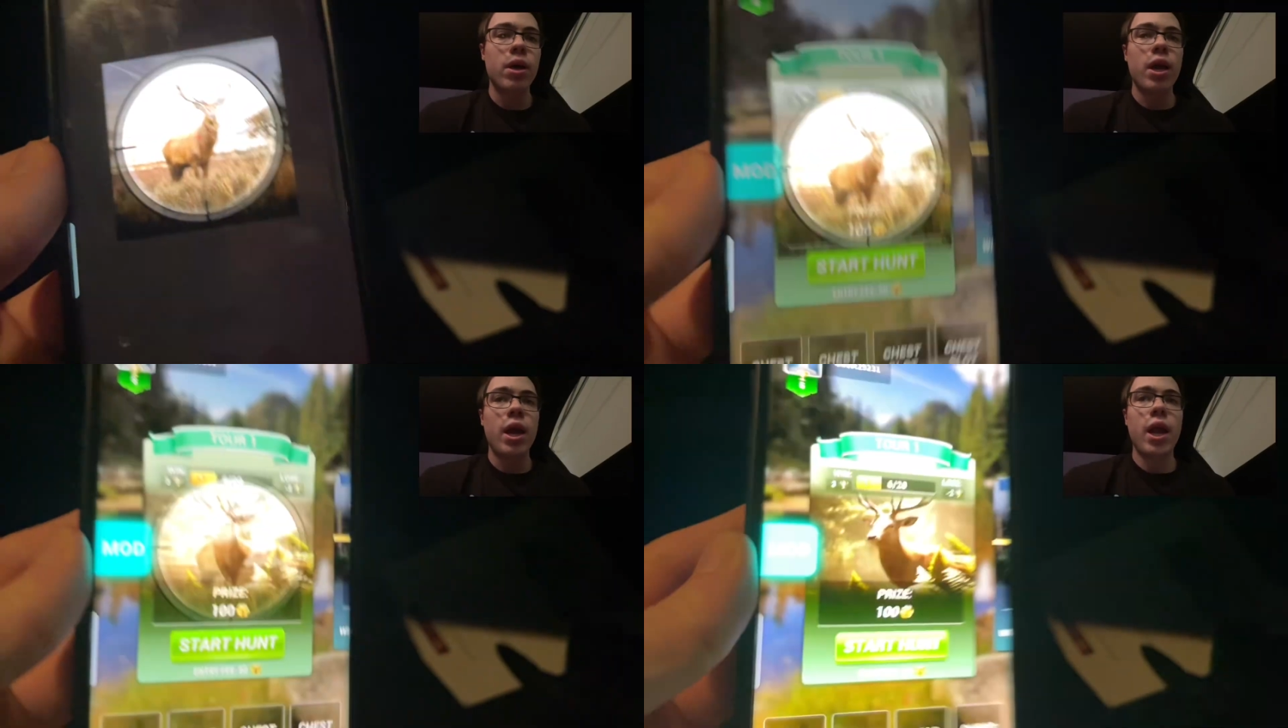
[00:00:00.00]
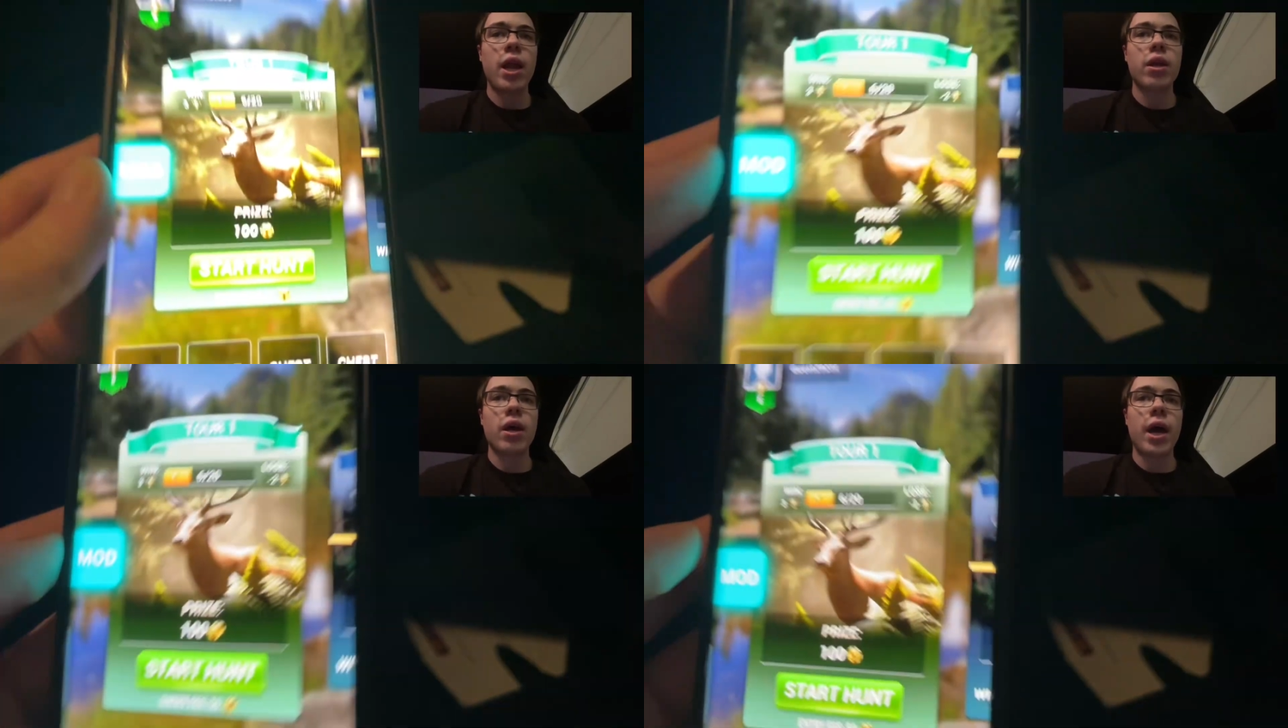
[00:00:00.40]

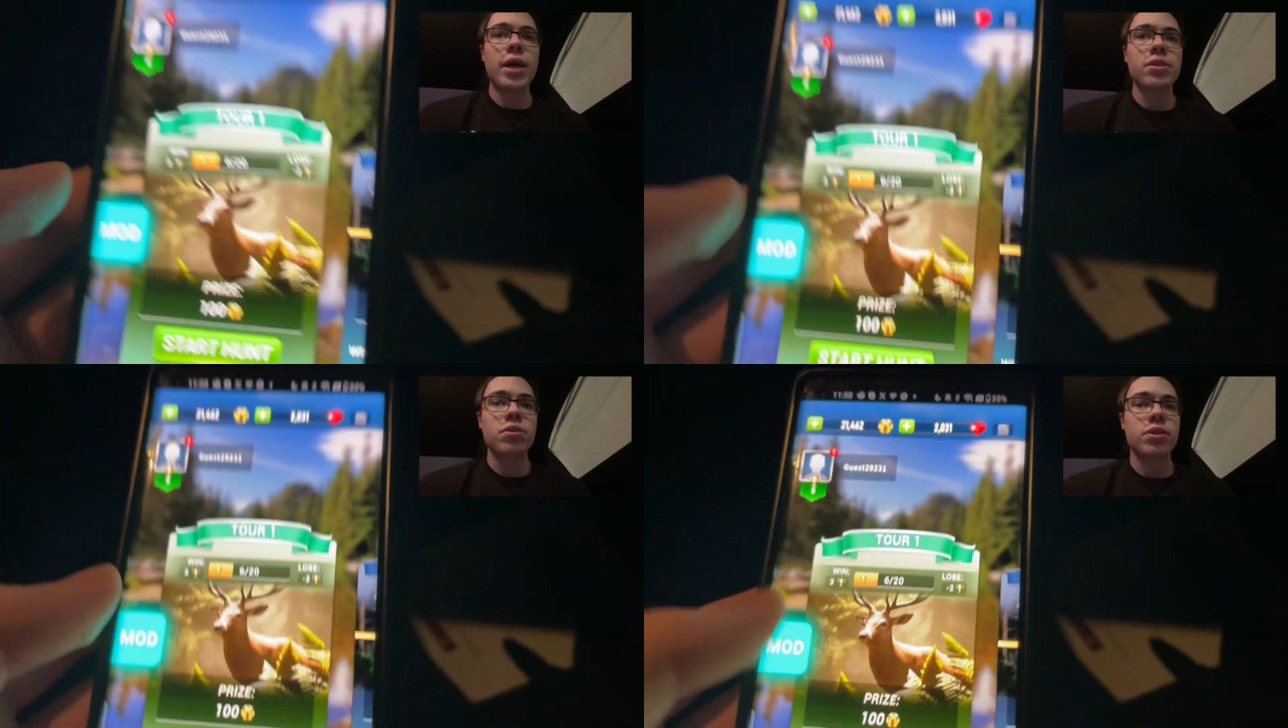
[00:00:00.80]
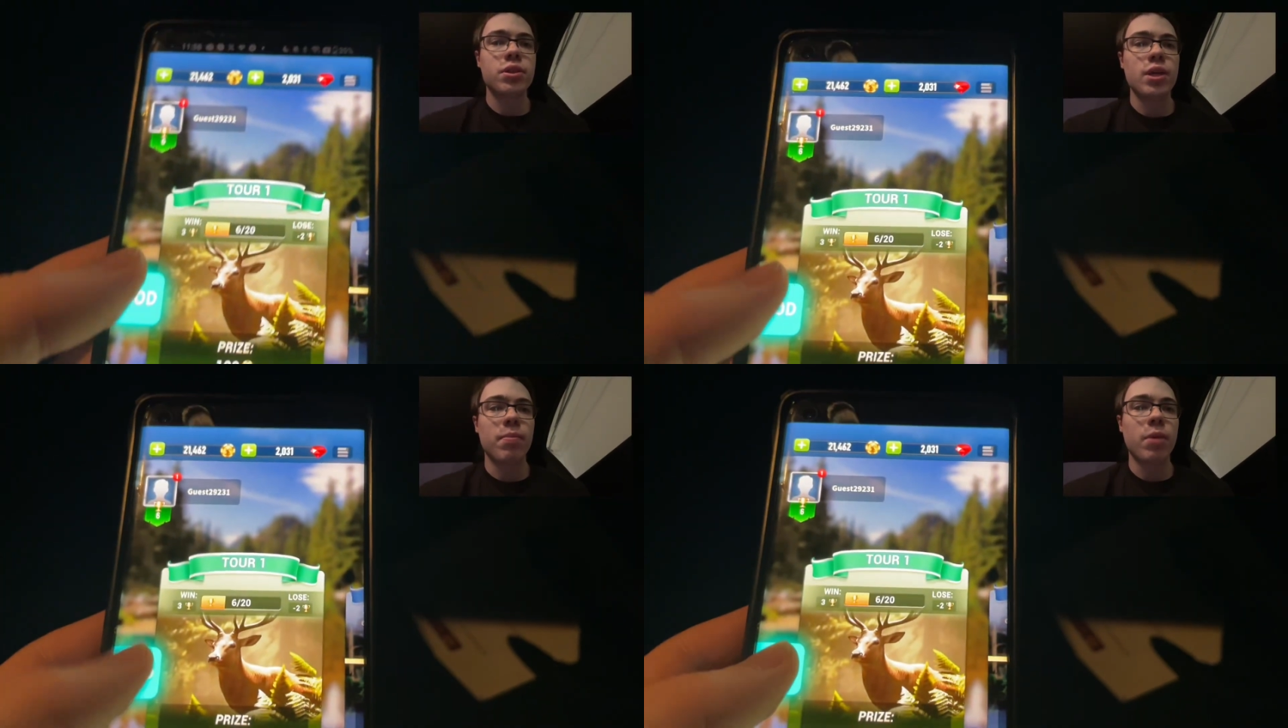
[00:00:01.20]
And as you can
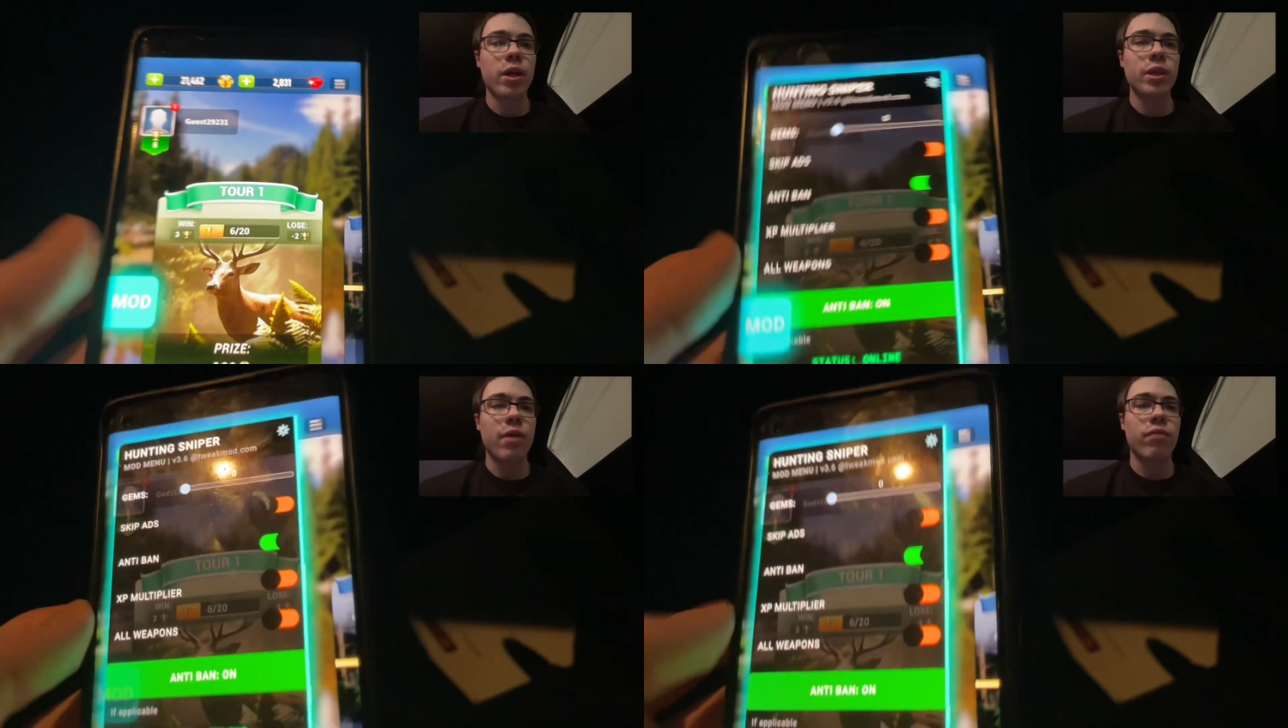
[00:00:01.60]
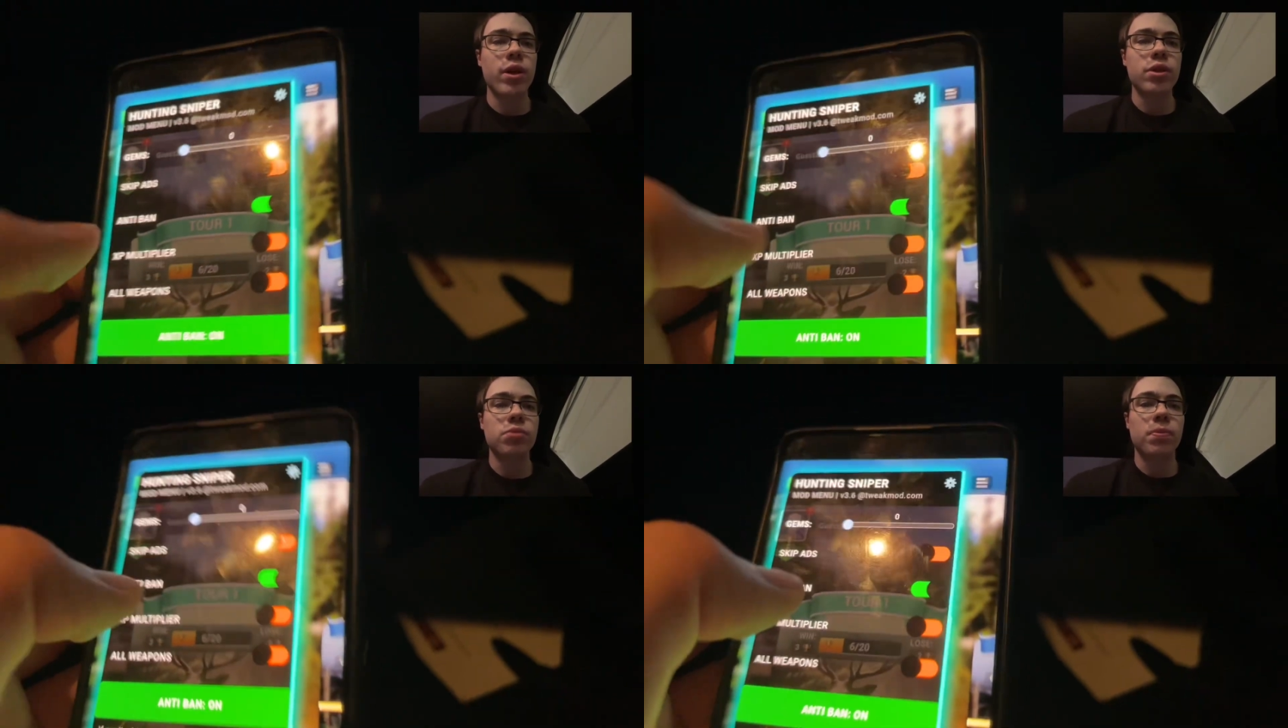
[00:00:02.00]
see, I'm not that
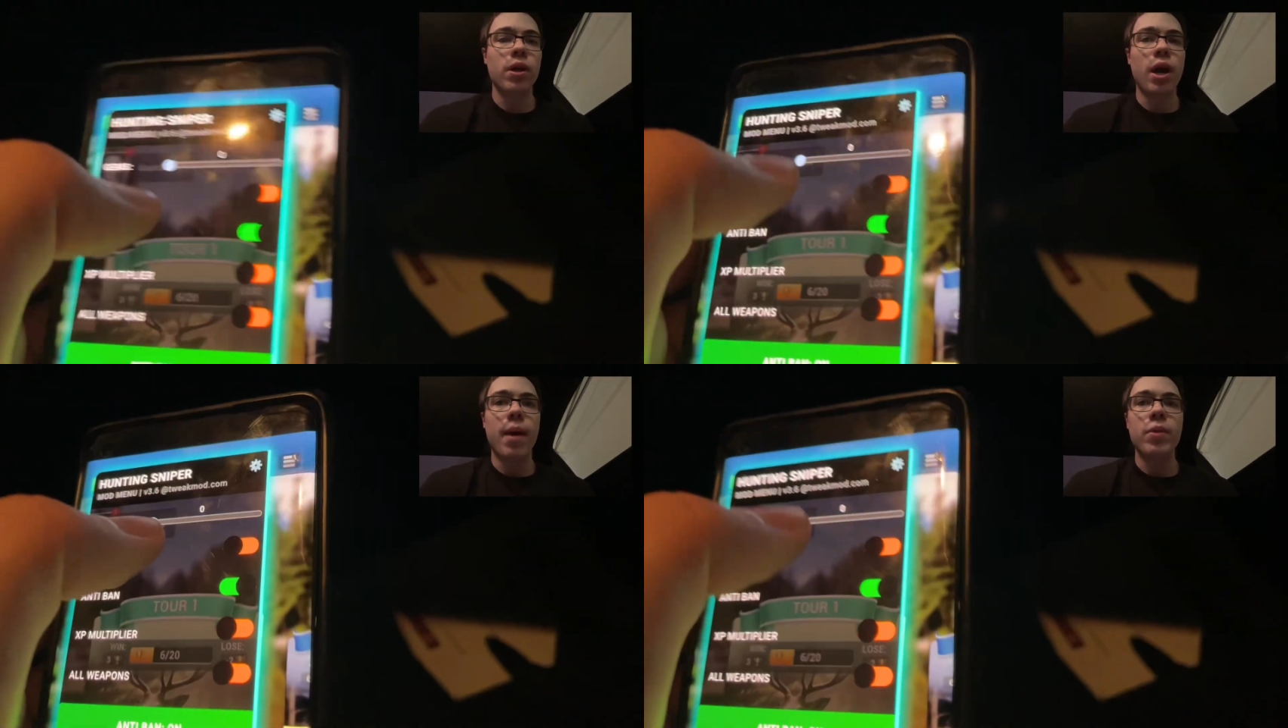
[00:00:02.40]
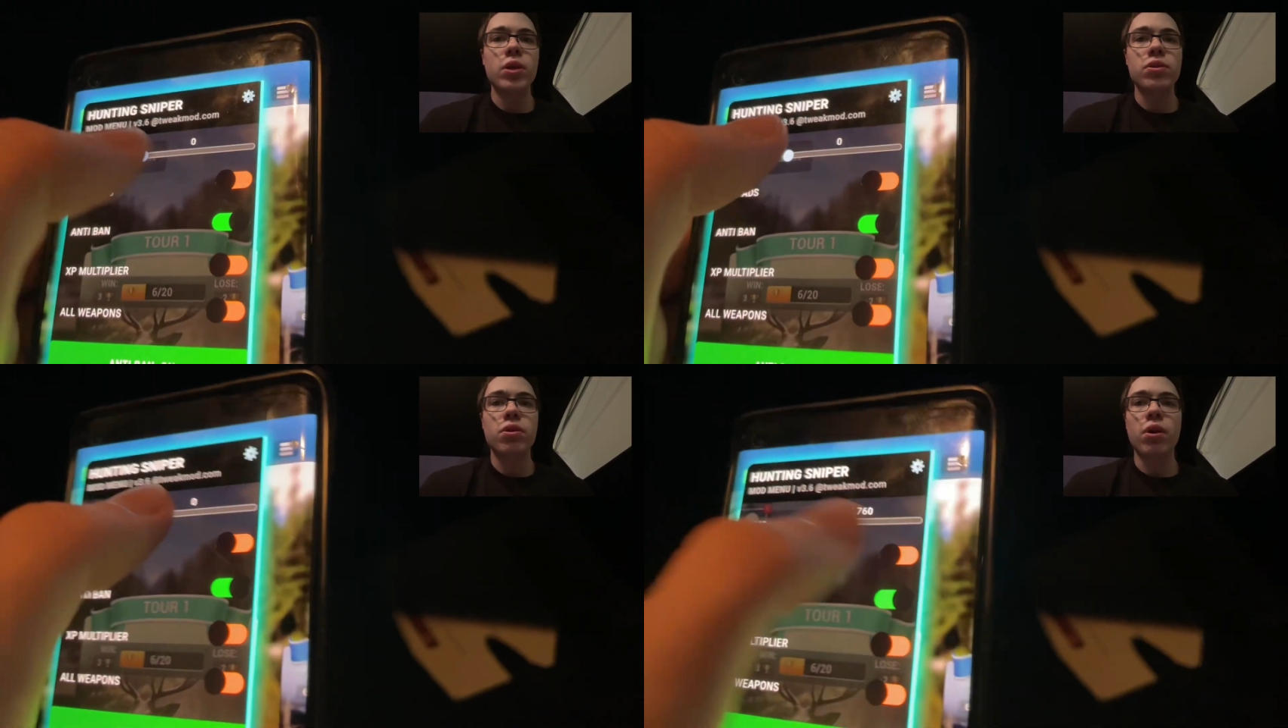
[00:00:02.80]
rich, but I'm
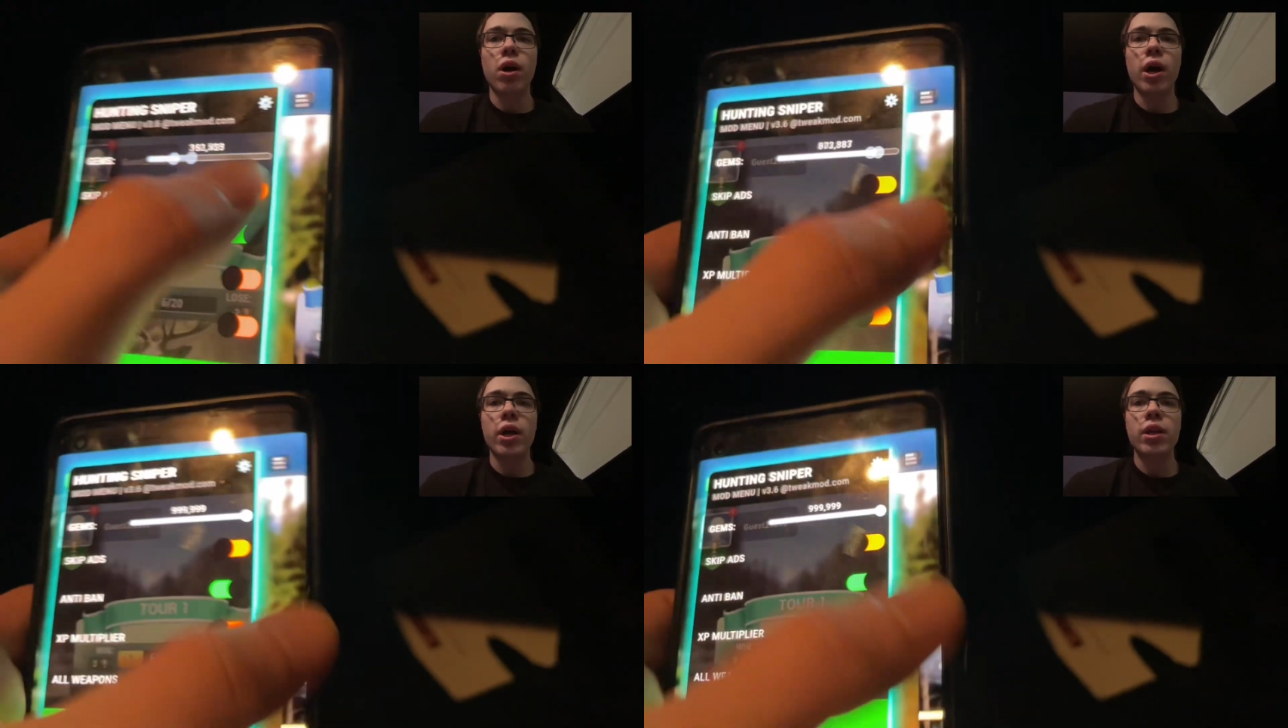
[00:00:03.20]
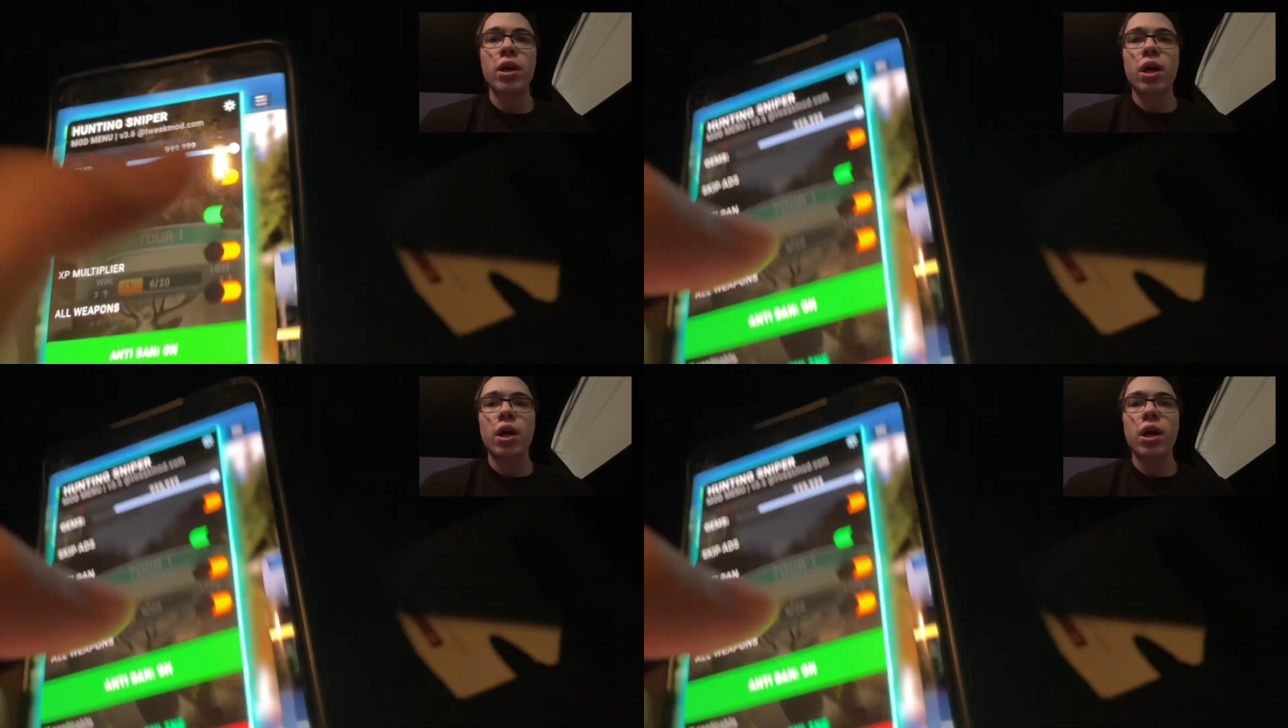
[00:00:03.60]
going to turn on